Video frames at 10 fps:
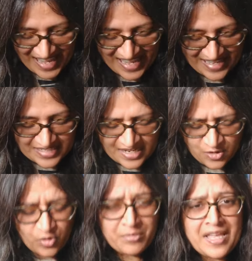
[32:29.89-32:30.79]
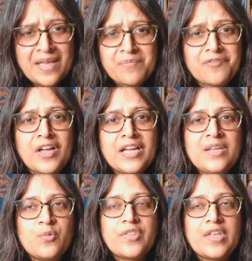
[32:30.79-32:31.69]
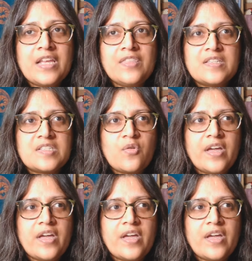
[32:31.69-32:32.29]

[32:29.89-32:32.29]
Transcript: And normally I'm fine with letting things go.